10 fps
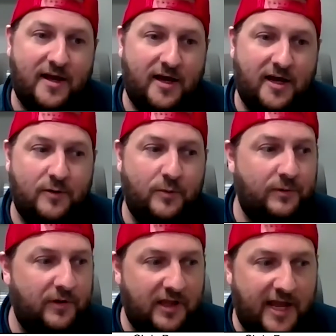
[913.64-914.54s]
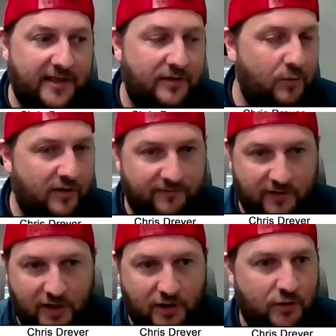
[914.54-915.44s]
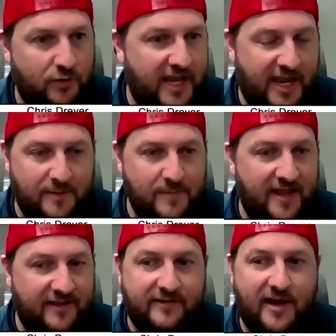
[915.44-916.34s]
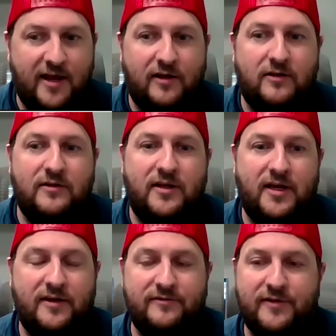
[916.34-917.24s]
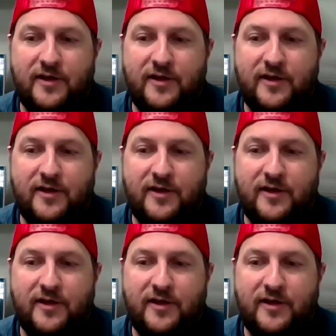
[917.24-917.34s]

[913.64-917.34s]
Uh, we really like the workflow Kanban style of, mm-hmm.